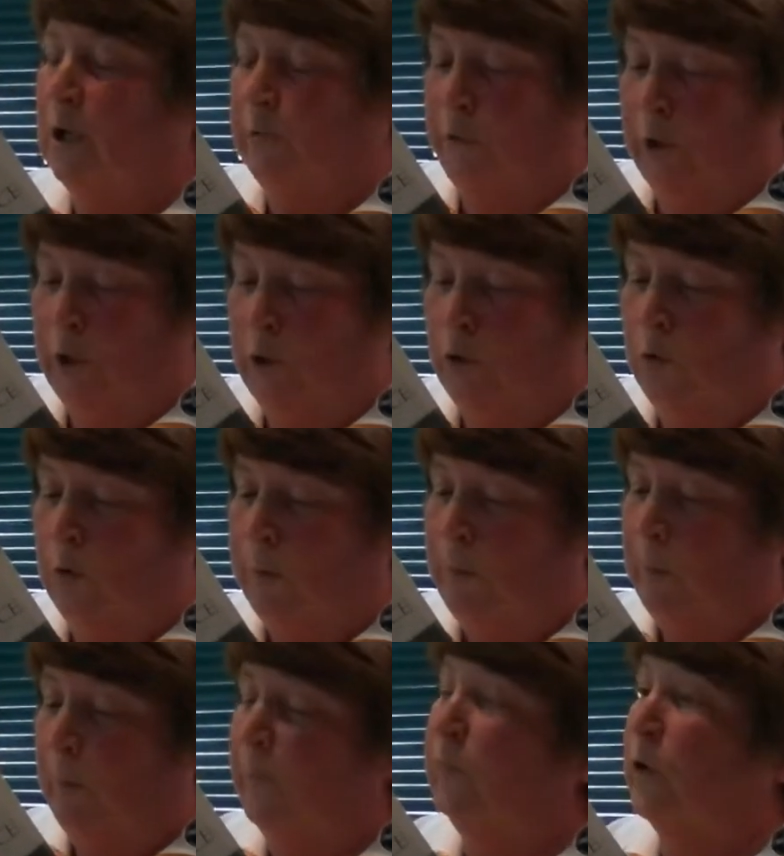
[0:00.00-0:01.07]
for you,
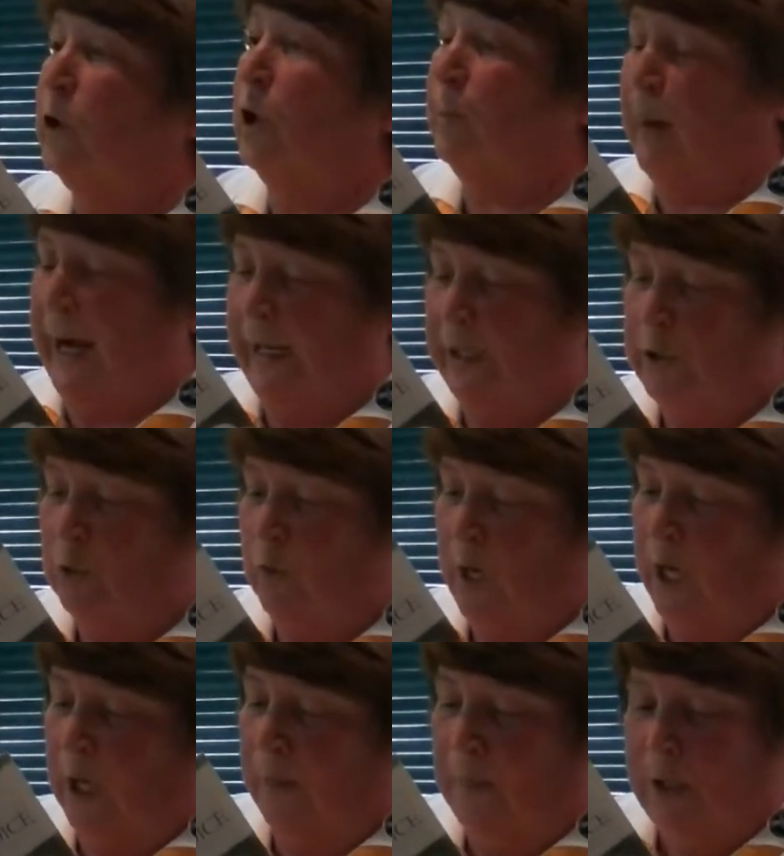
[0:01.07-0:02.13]
for your body to
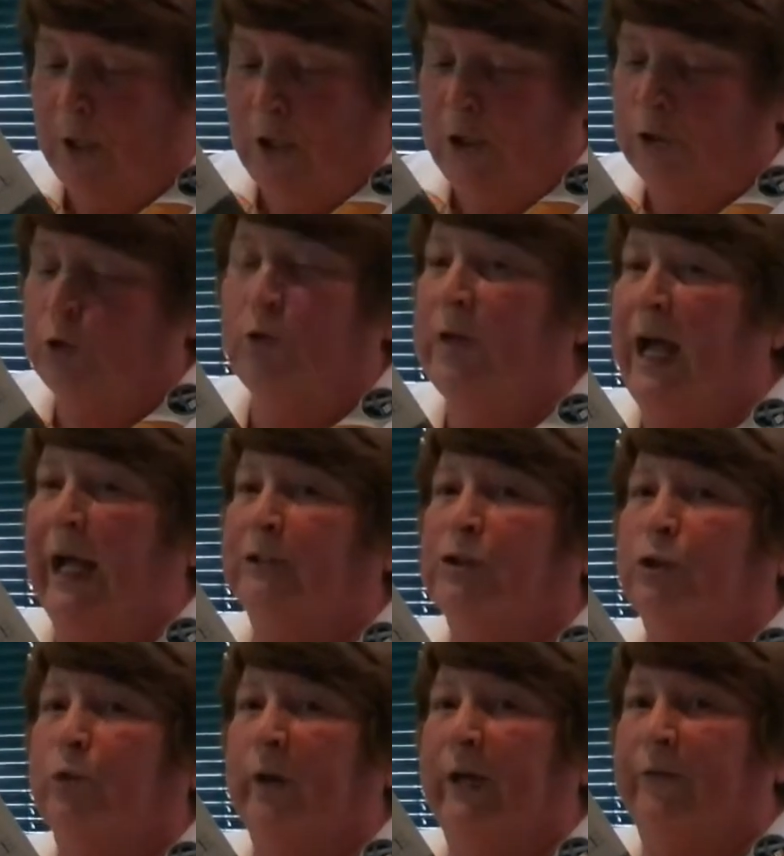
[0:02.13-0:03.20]
arm, do not
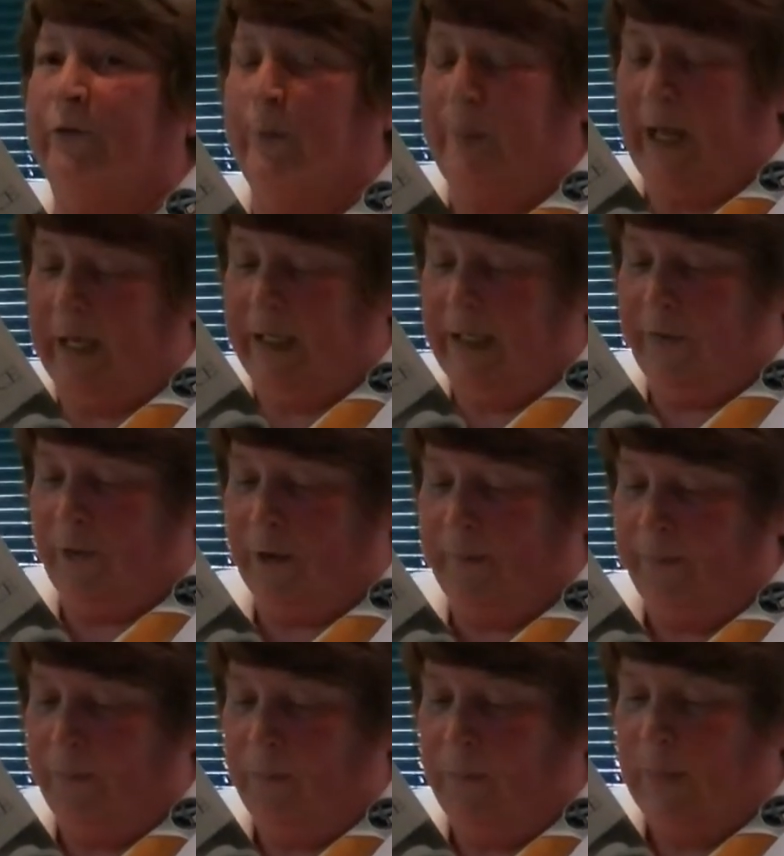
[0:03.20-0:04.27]
shrink from that either.
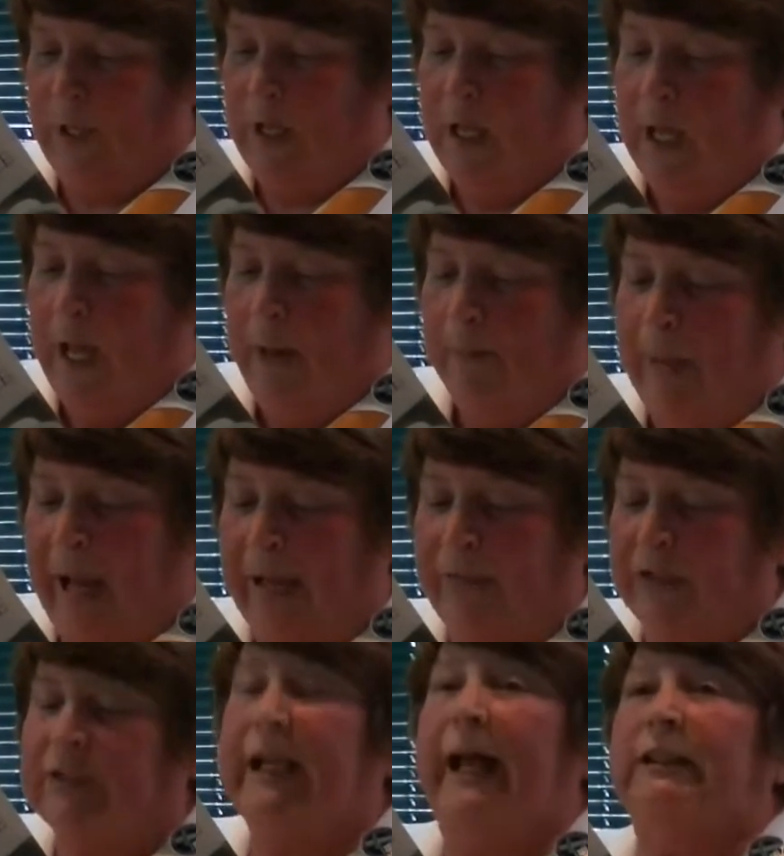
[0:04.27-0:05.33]
May
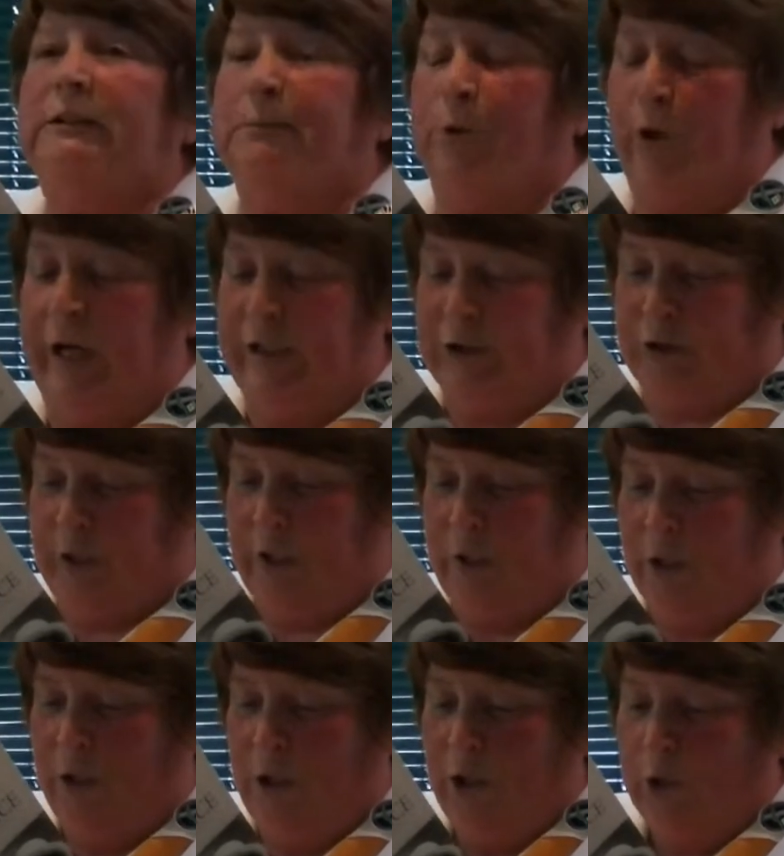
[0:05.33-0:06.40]
this
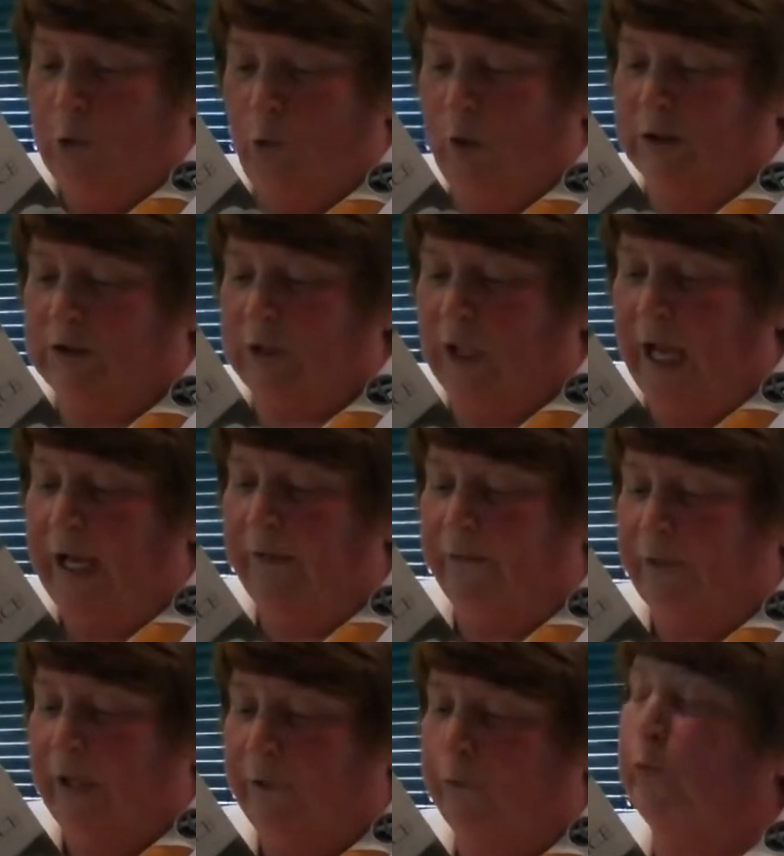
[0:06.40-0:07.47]
aspiration towards life
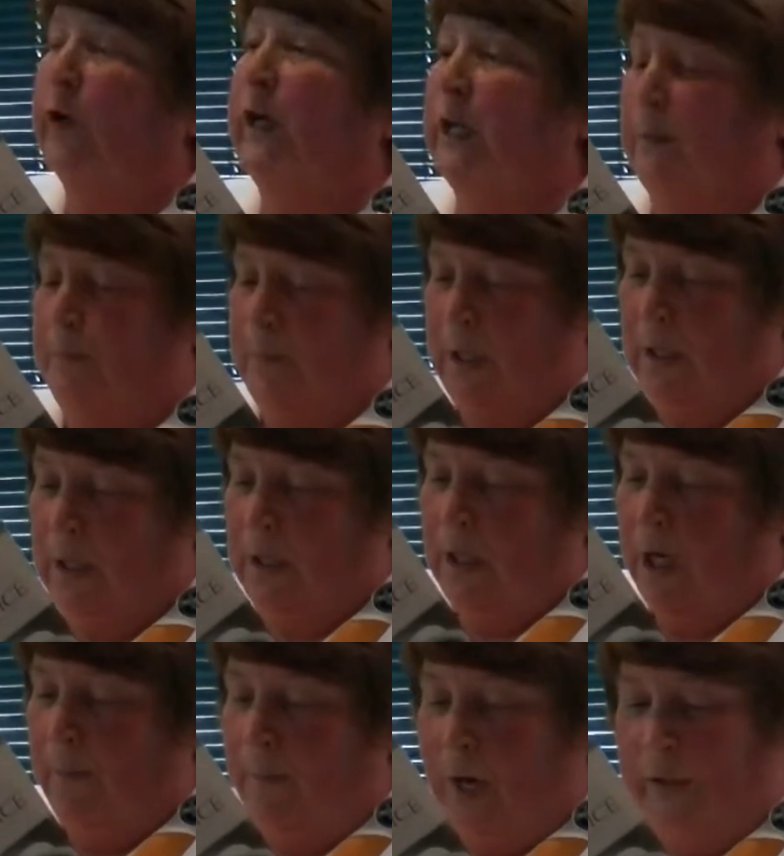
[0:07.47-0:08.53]
and freedom
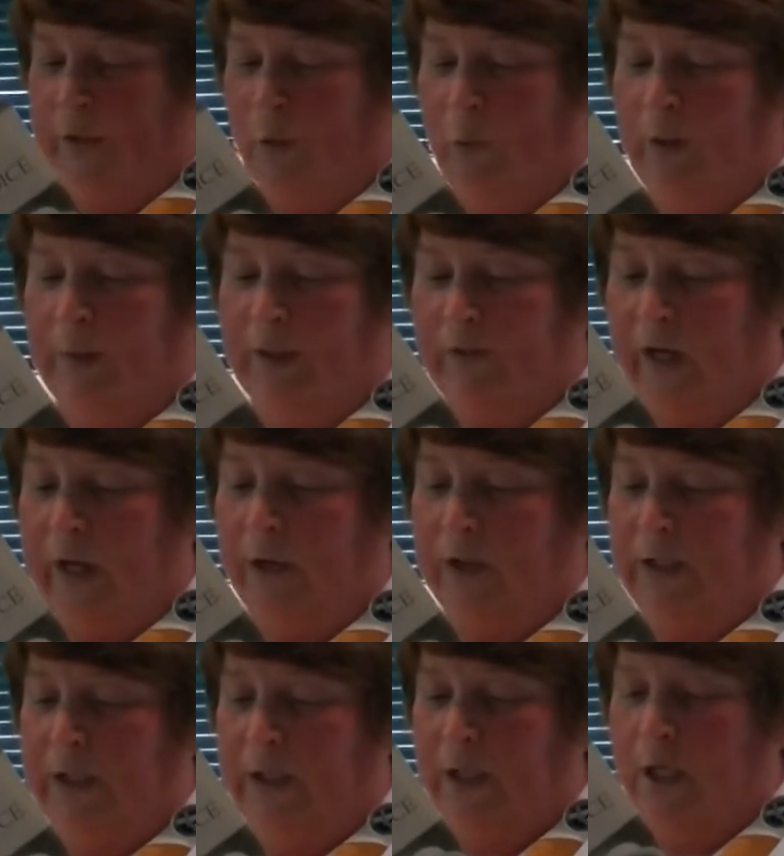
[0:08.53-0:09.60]
among the women of
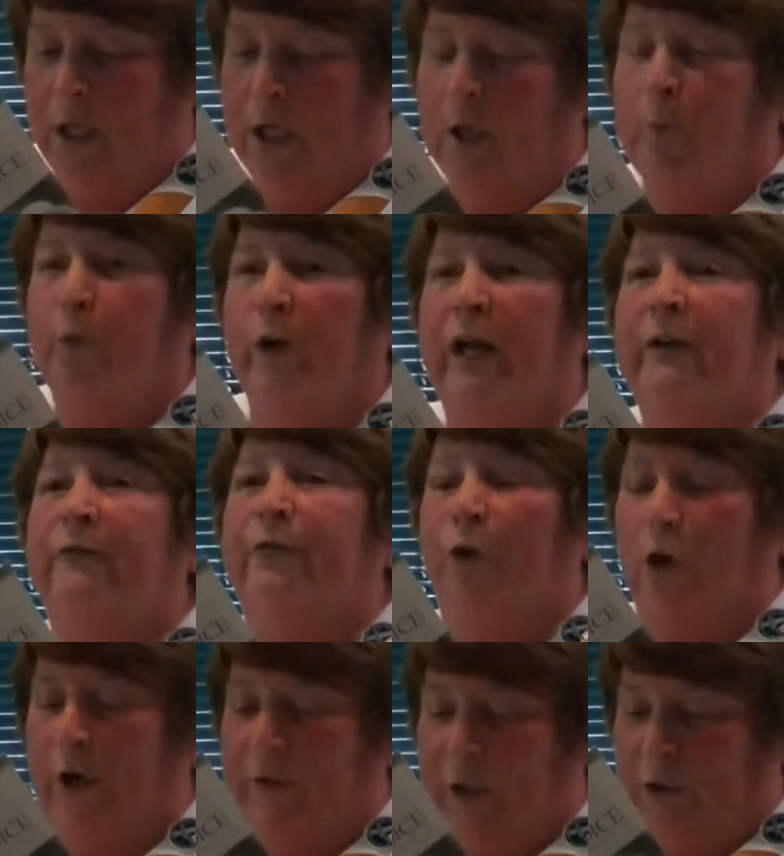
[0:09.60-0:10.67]
Ireland bring
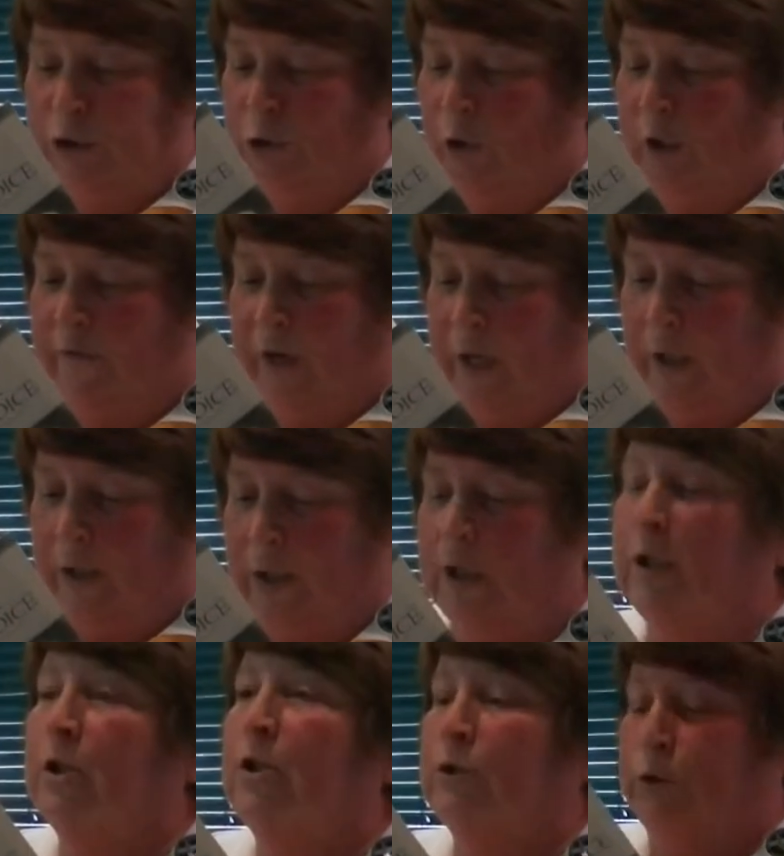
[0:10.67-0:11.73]
forth a Joan of Arc
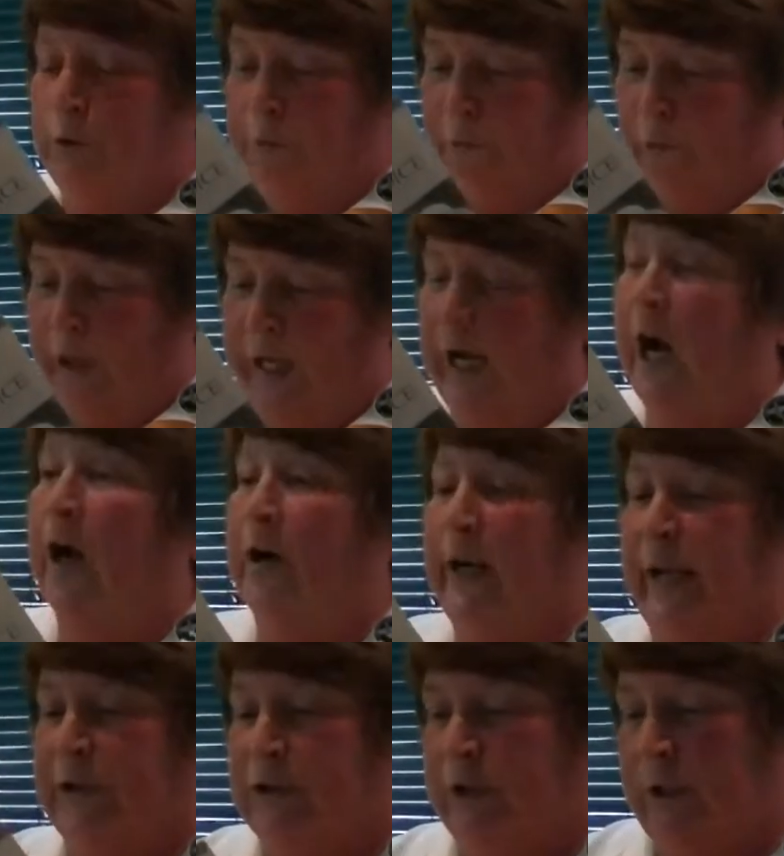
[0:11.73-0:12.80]
to free our
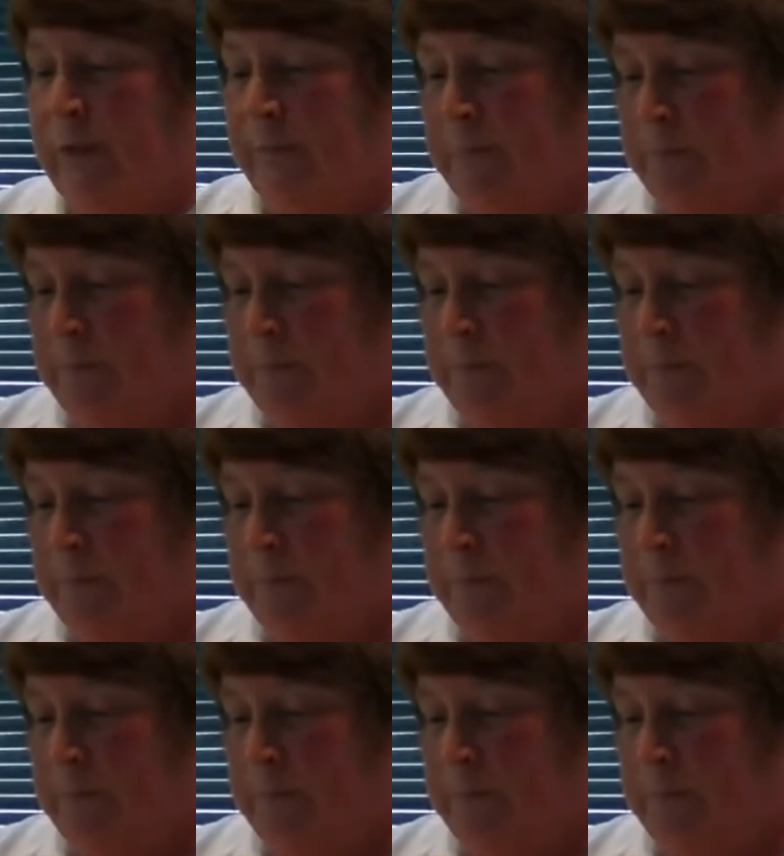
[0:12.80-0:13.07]
nation.